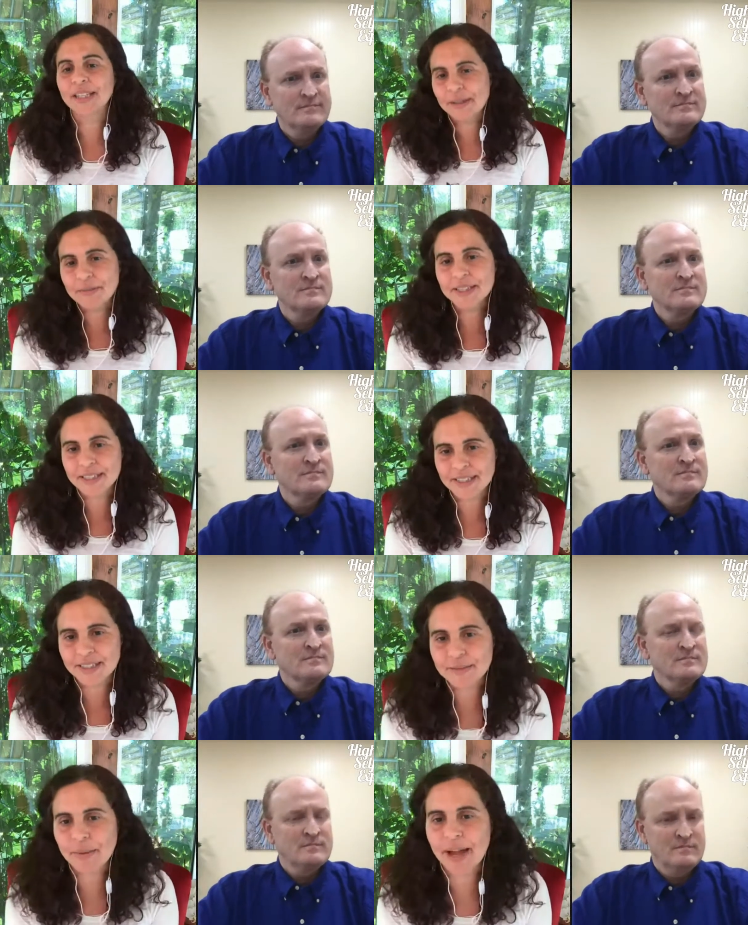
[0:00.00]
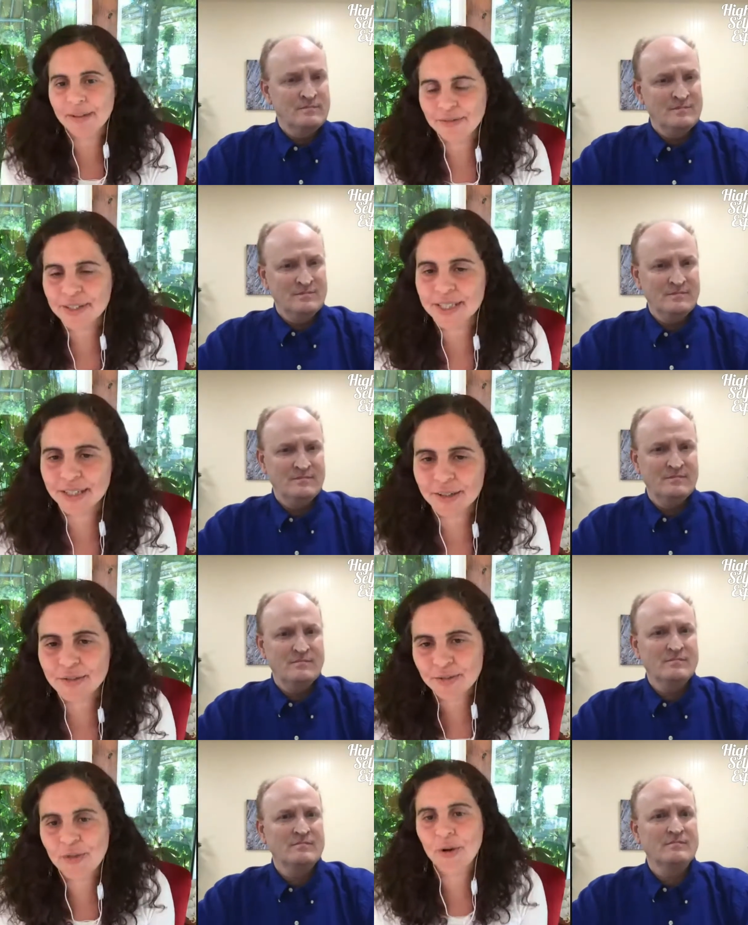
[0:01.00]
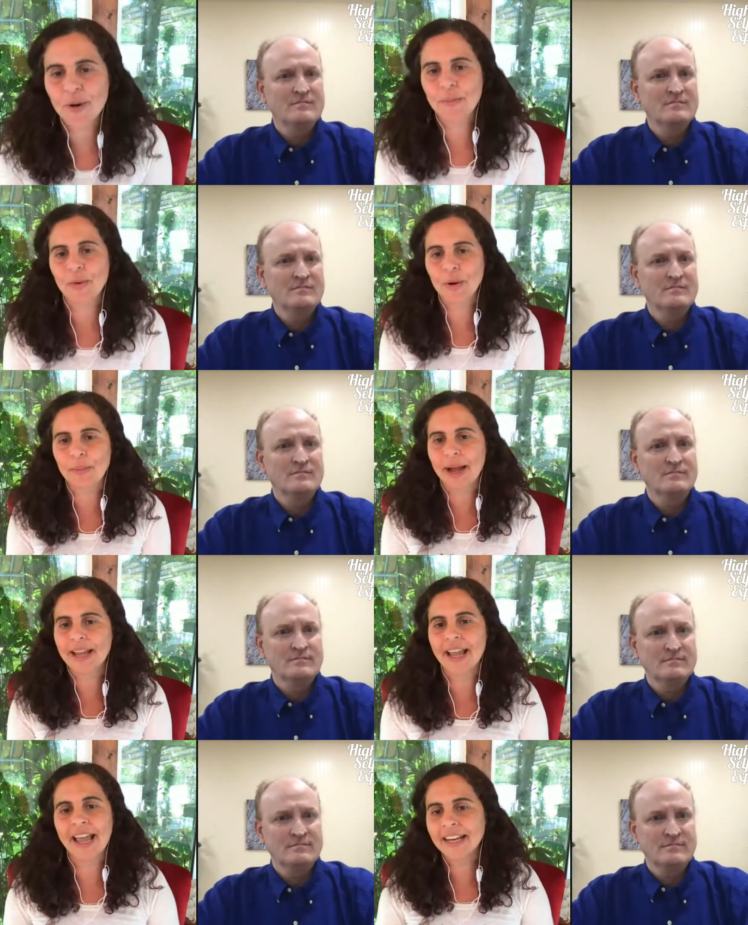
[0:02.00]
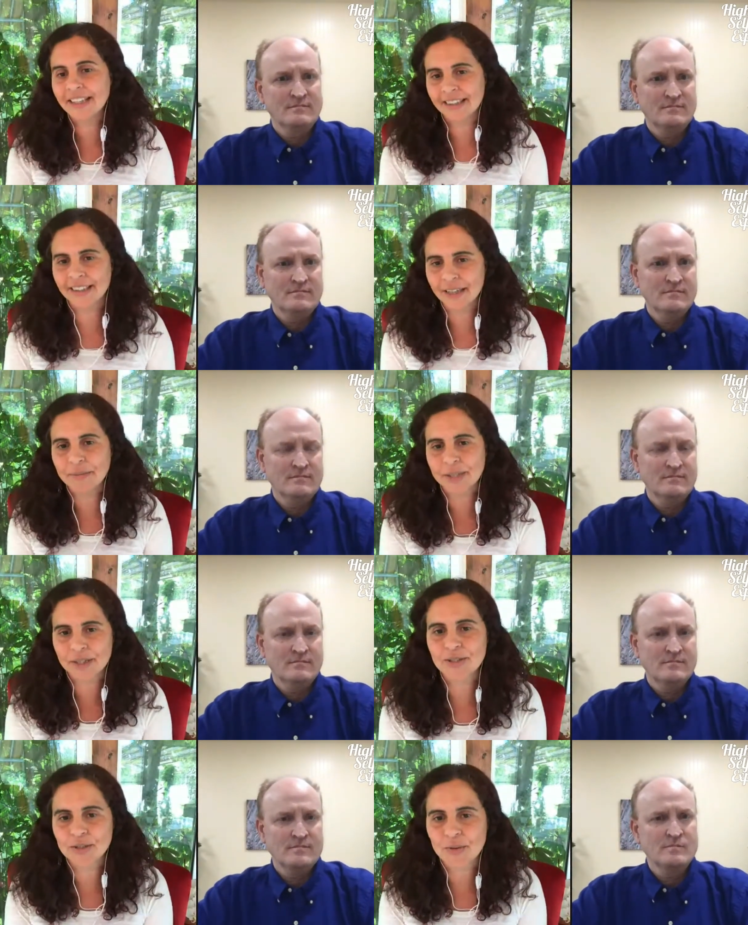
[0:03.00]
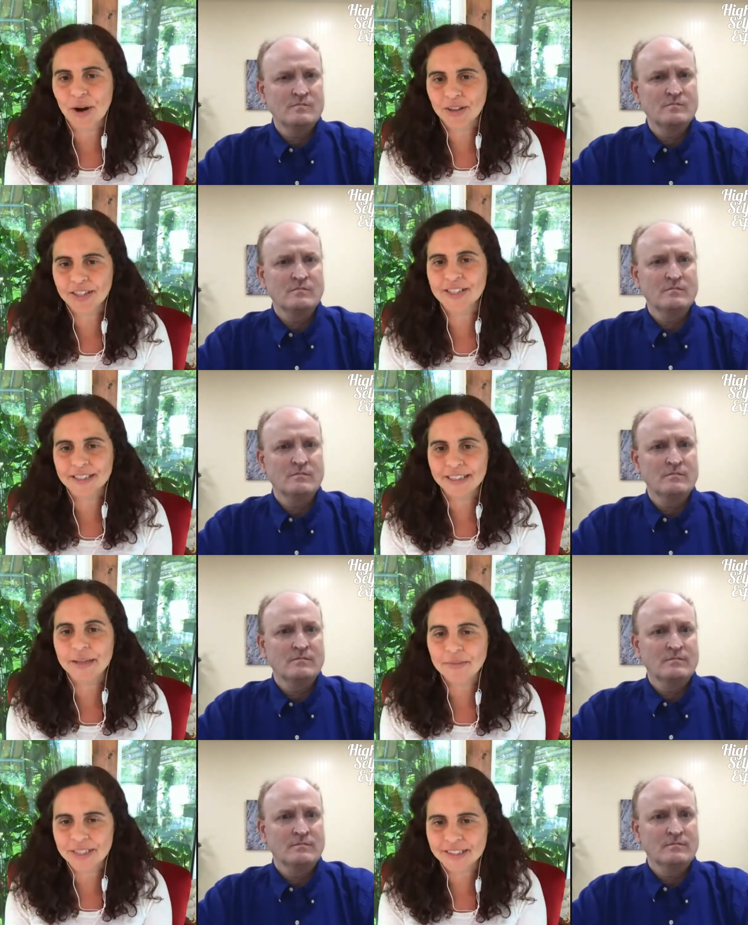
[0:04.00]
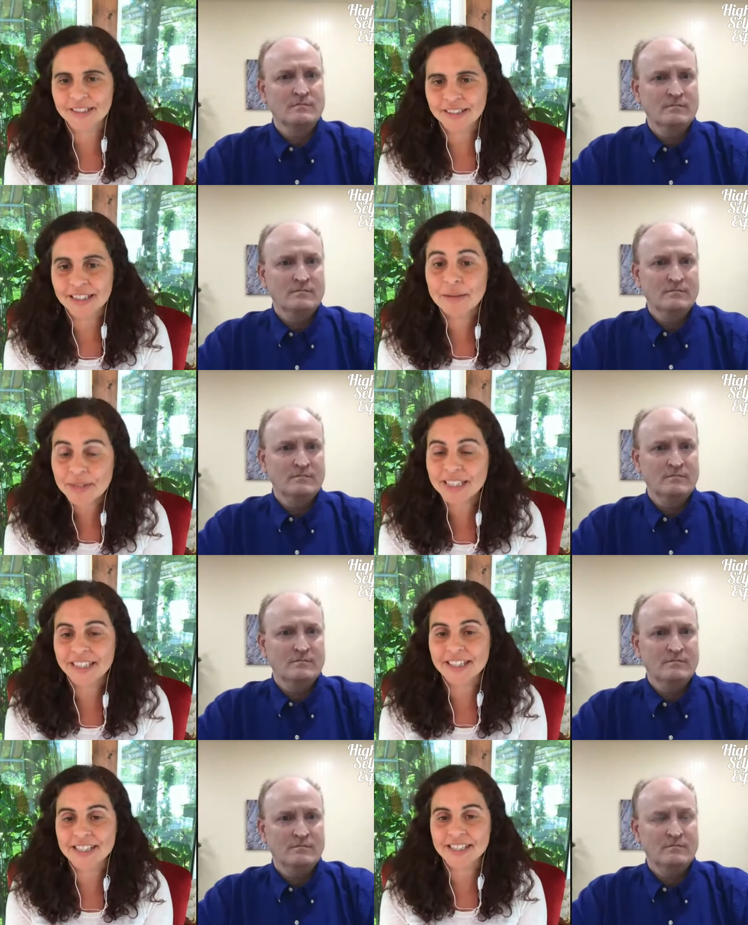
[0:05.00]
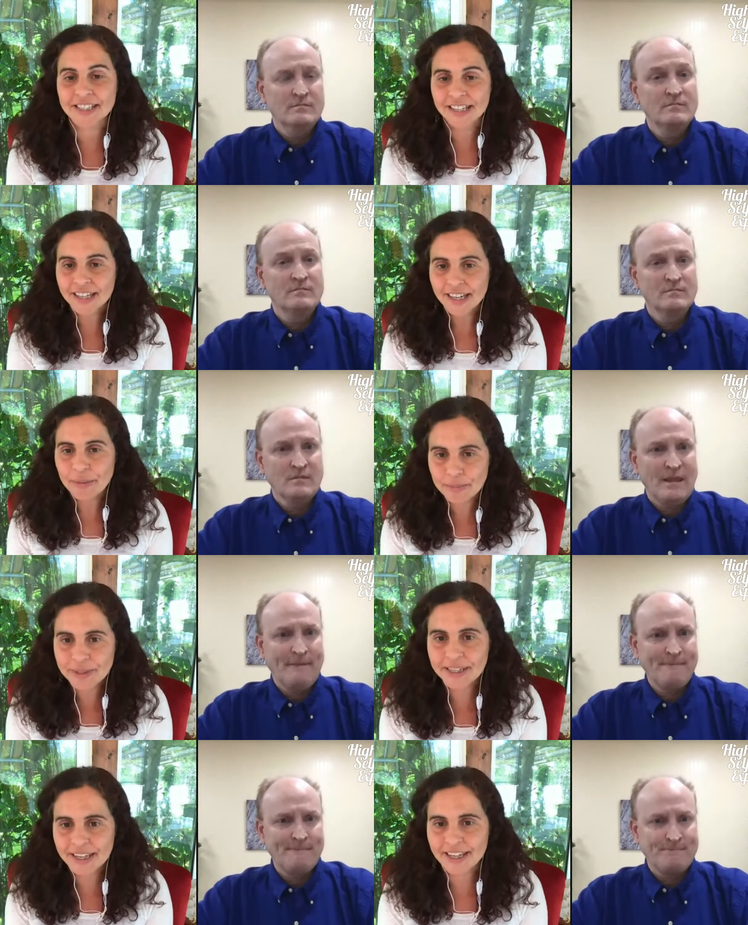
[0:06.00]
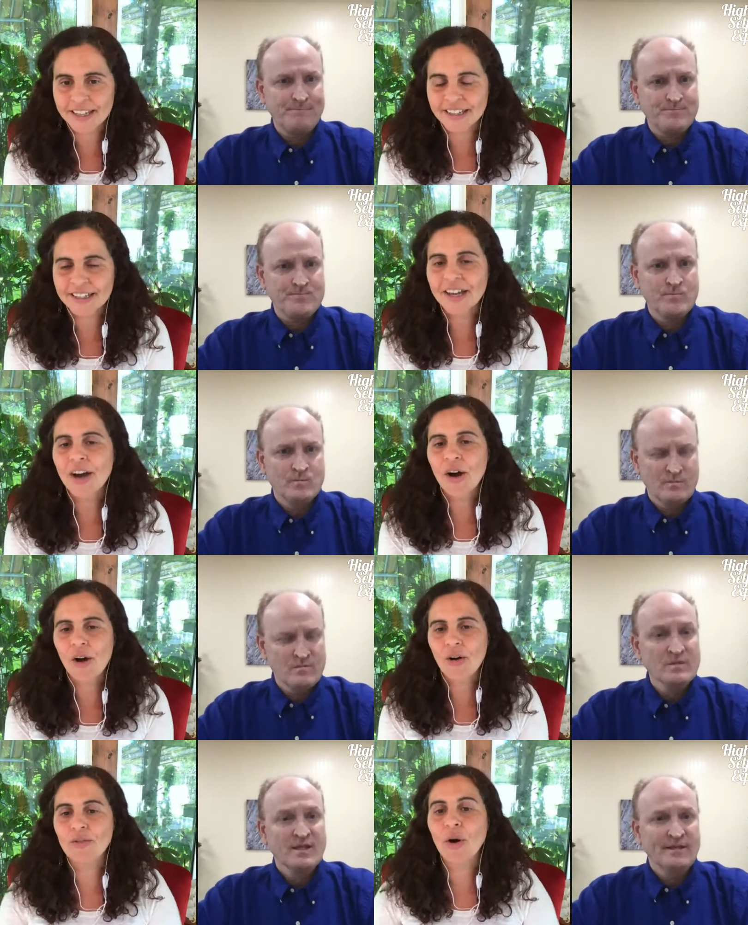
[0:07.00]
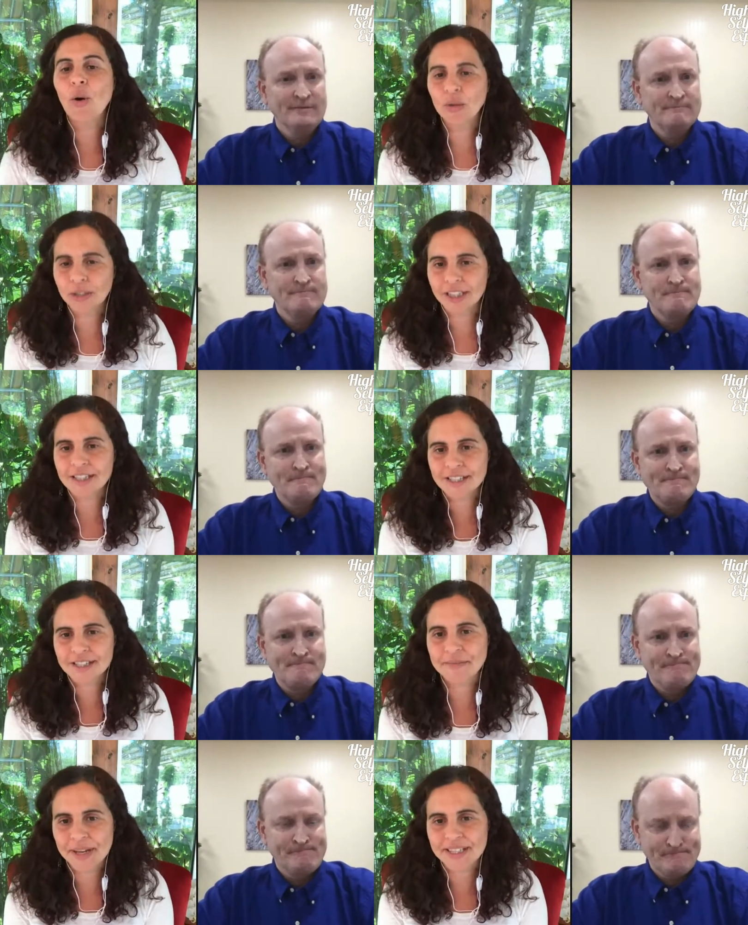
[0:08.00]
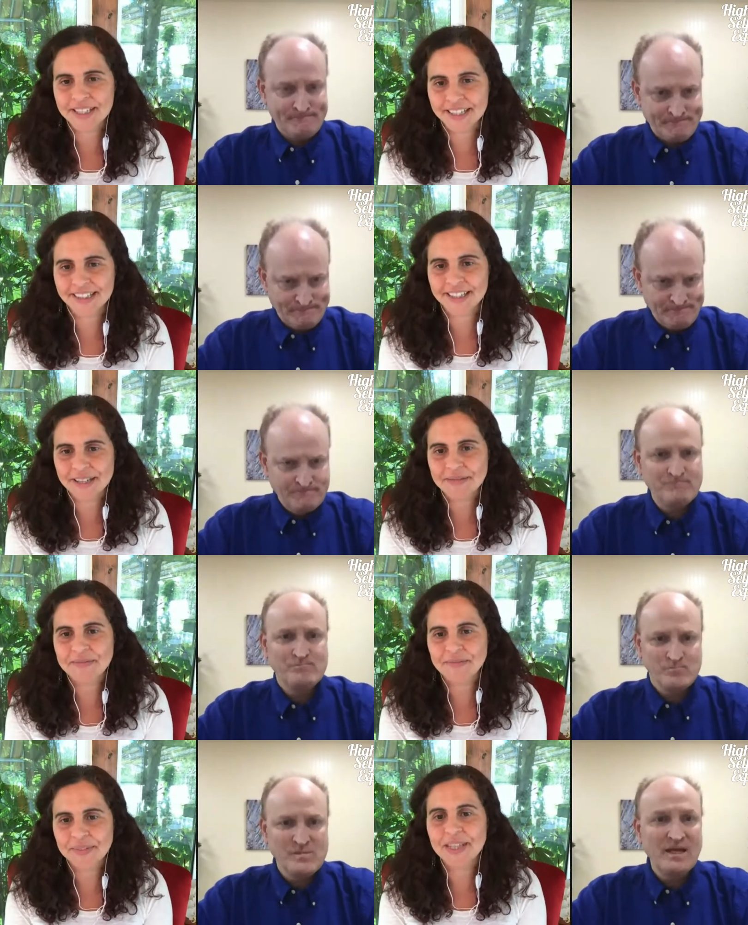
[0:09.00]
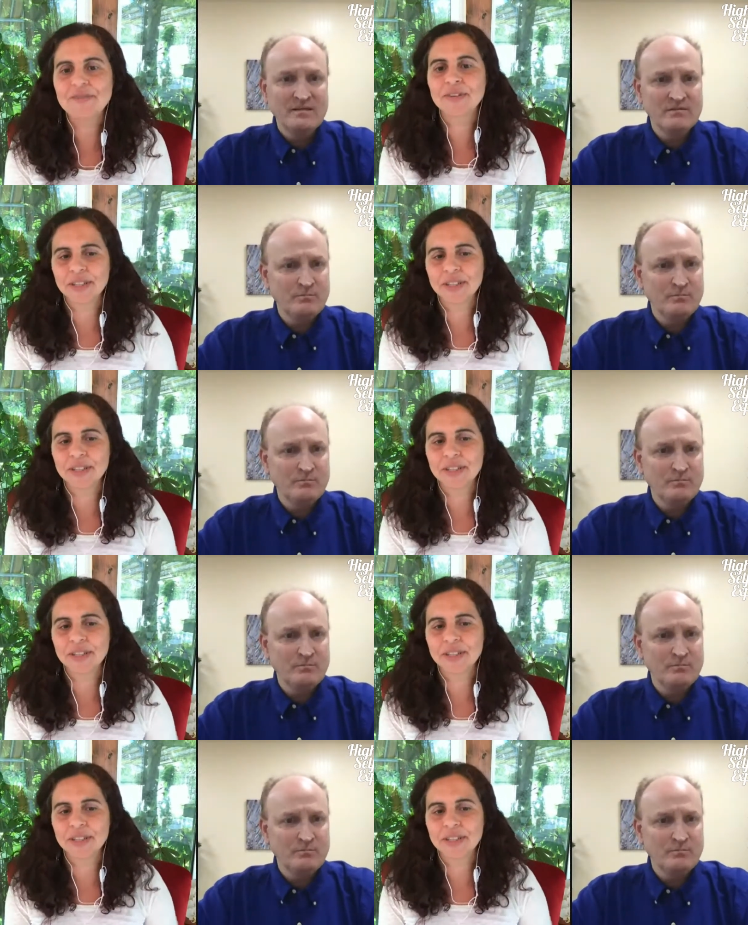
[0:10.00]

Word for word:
Speaker 1: limited by physical form or by anything because you are this limital, limitless being of wholeness, basically, mm -hmm. even